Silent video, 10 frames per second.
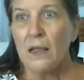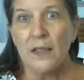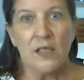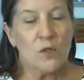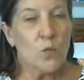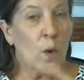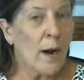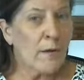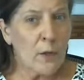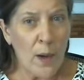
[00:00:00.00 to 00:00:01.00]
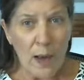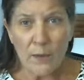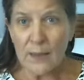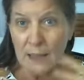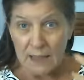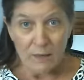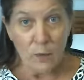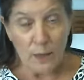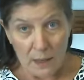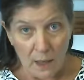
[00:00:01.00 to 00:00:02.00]
that just wear you out, that leave
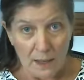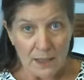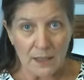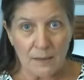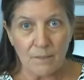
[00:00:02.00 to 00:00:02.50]
you exhausted.